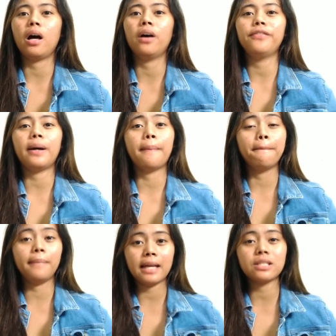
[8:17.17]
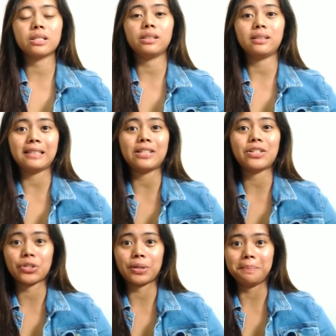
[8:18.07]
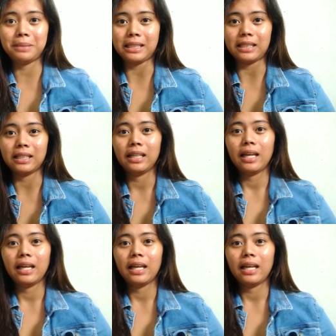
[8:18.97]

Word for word: of a master teacher B.